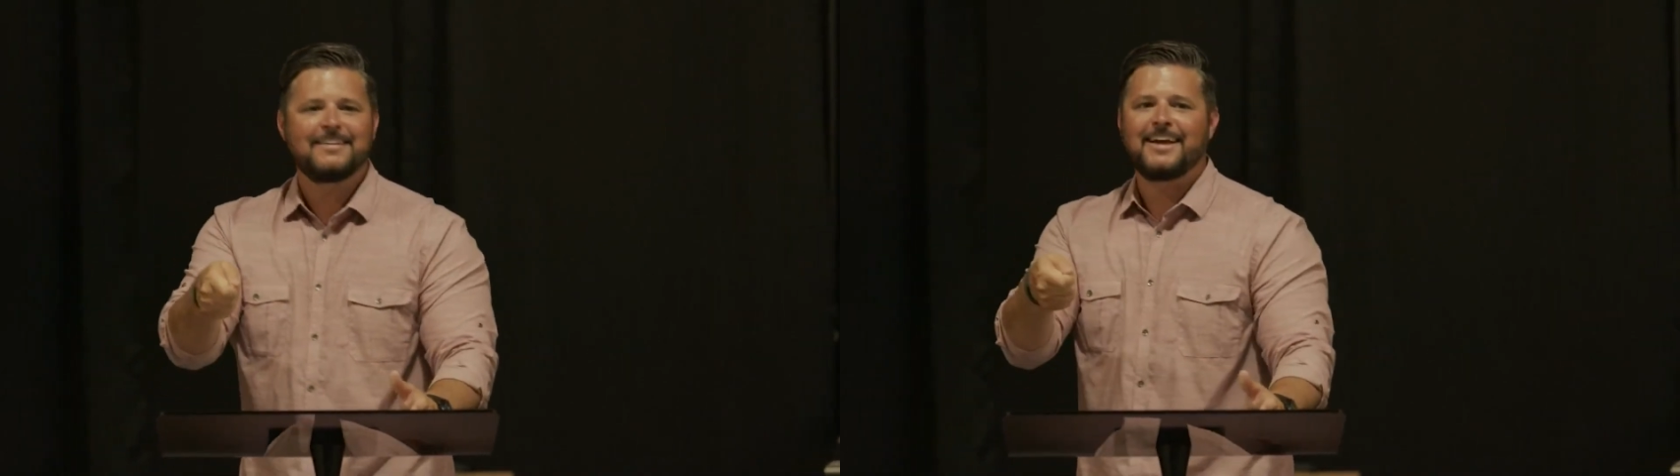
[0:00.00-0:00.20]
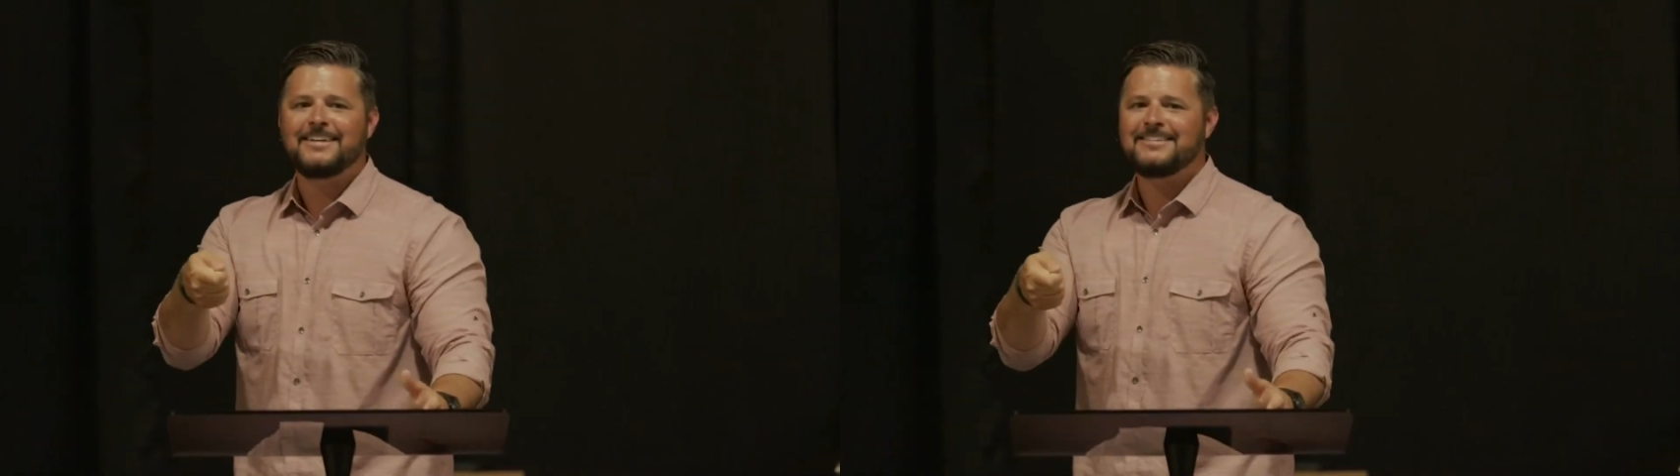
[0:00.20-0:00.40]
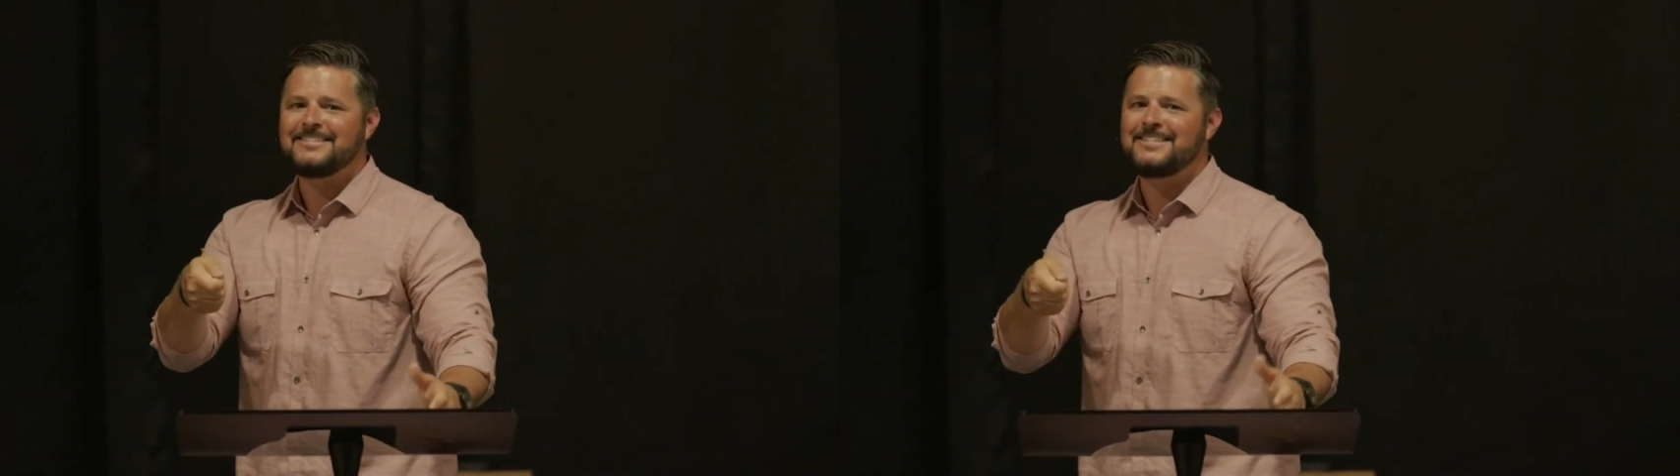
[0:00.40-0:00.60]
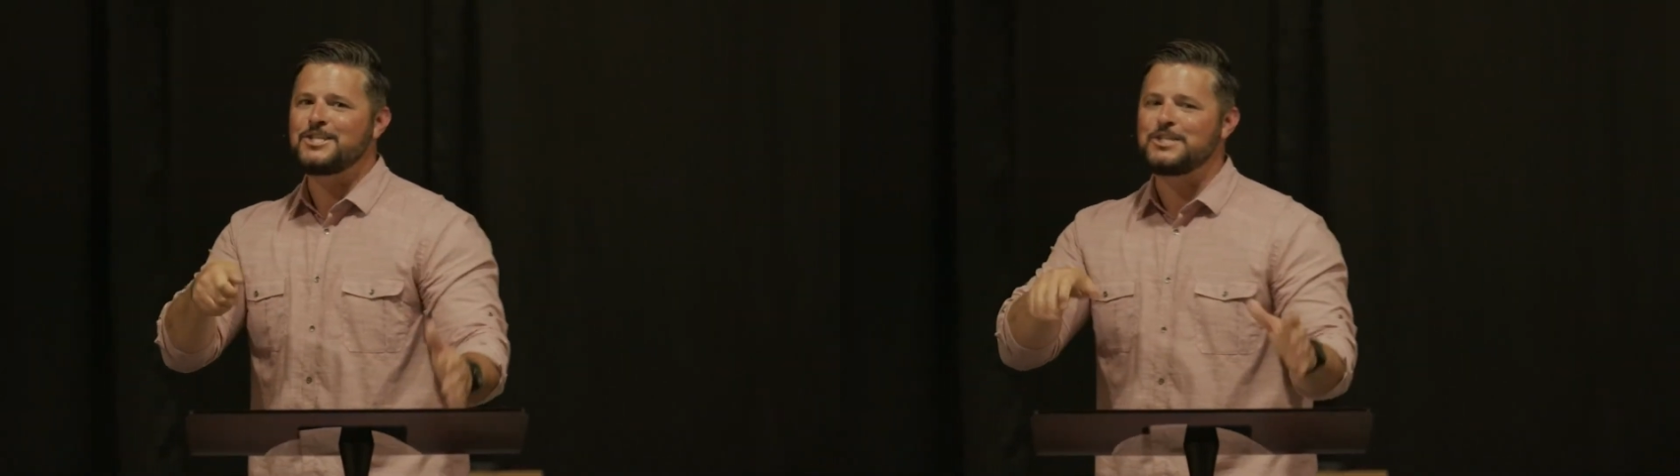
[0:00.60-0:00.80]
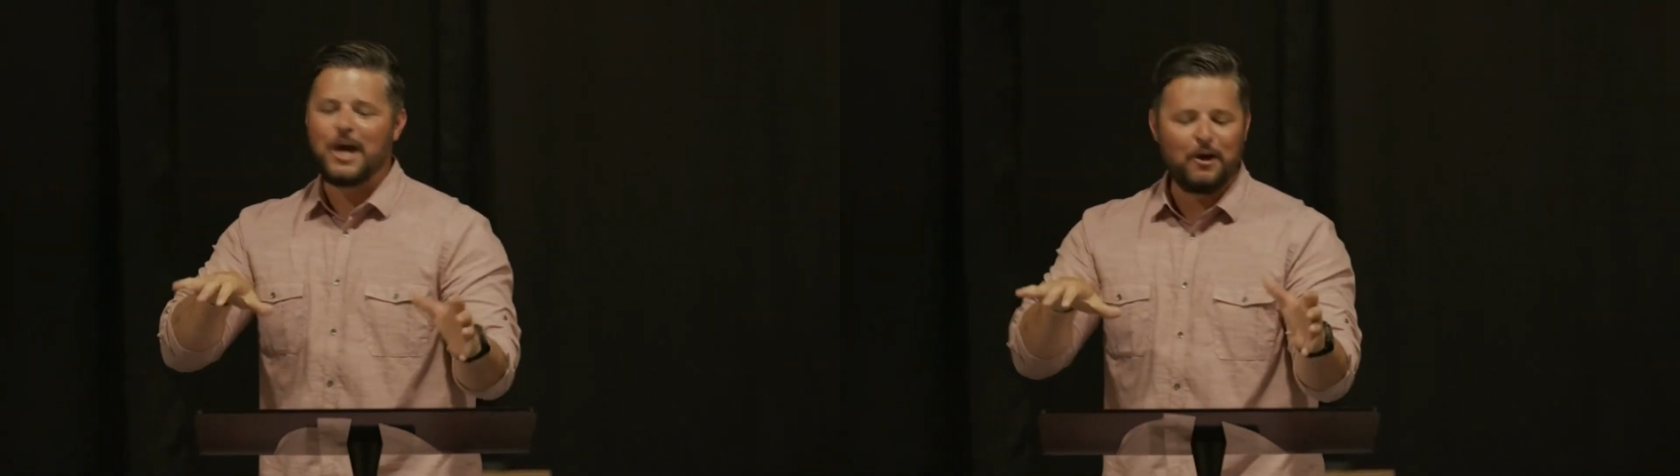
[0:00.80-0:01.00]
like
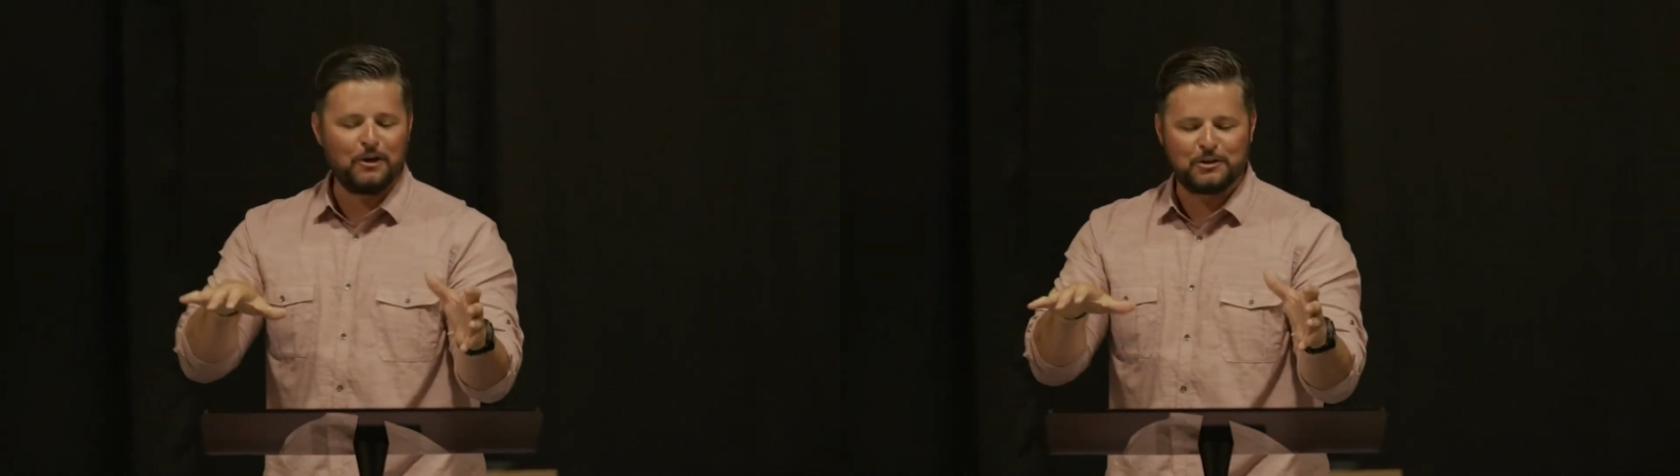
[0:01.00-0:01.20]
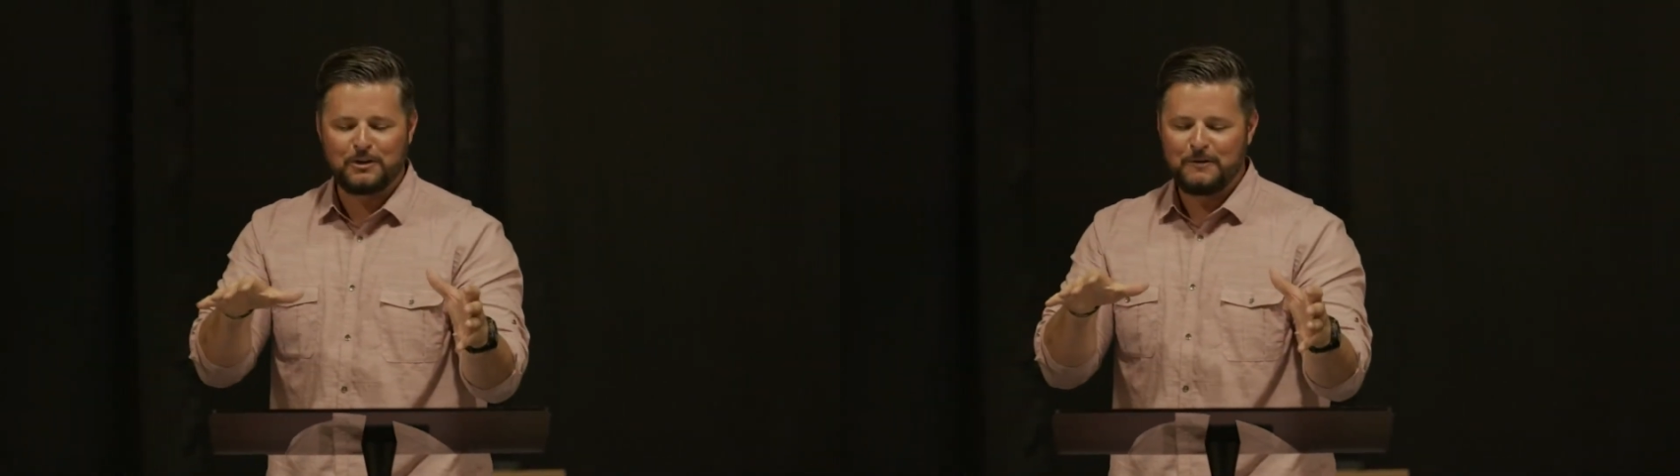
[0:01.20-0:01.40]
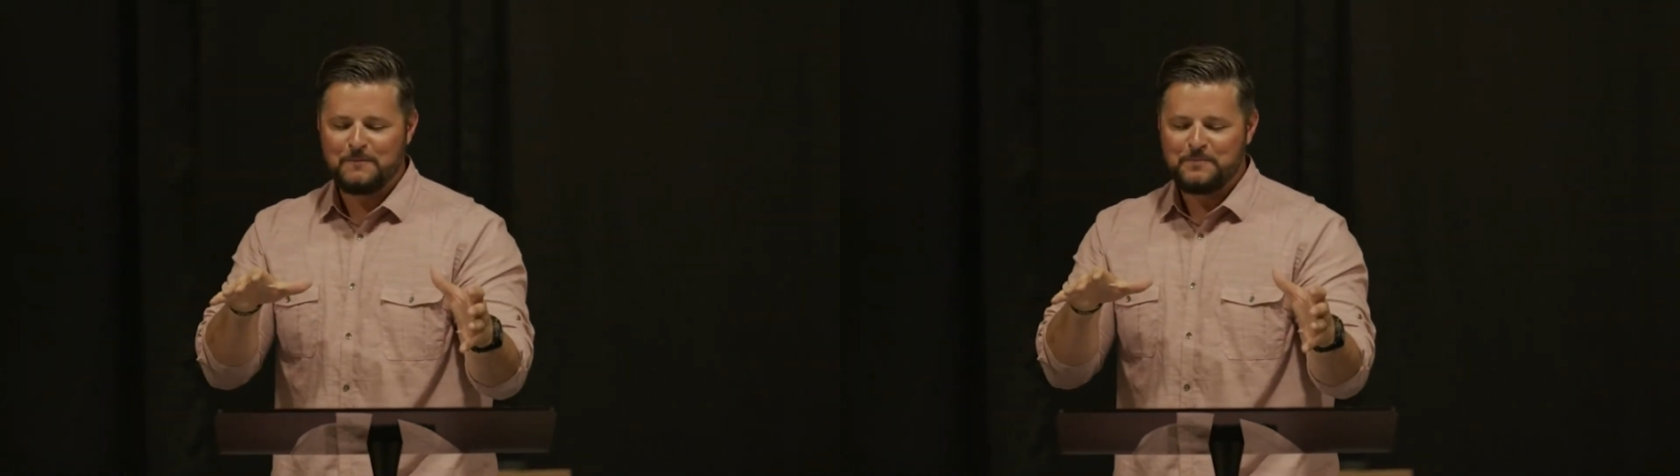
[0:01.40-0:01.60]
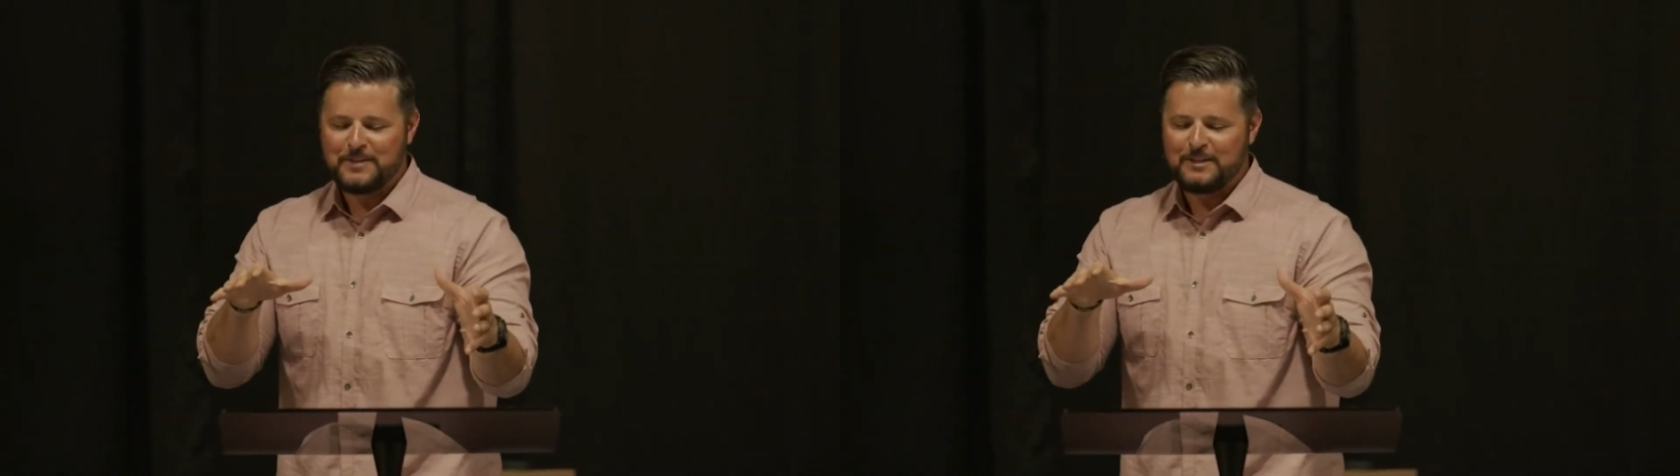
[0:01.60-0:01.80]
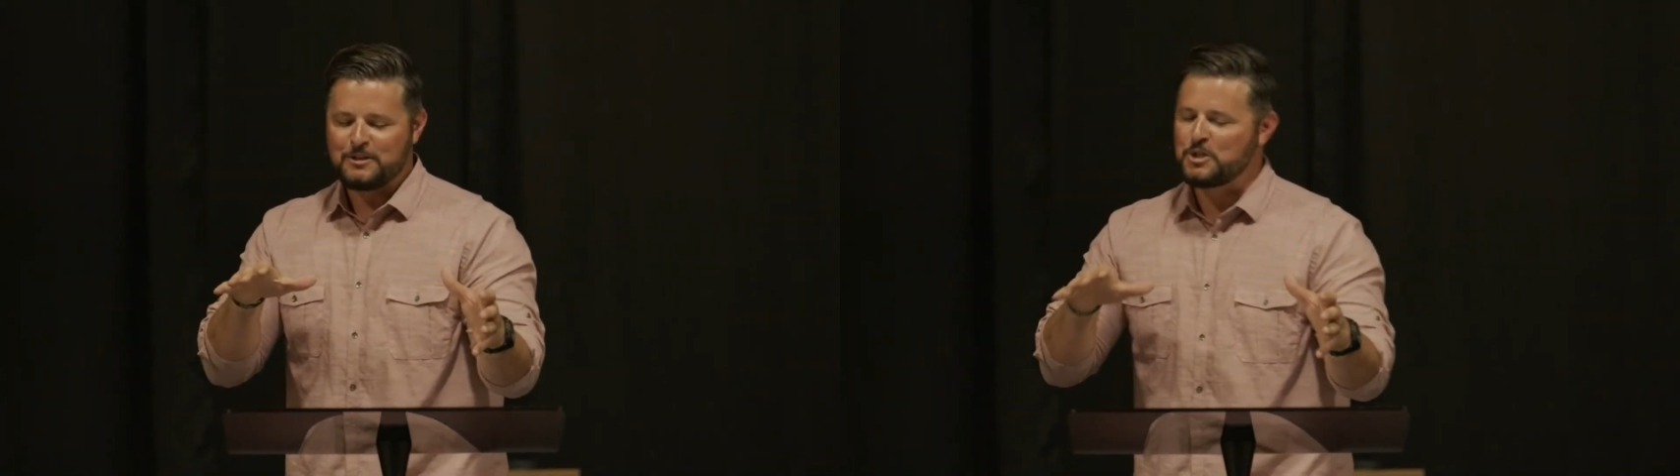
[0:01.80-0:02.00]
stealth,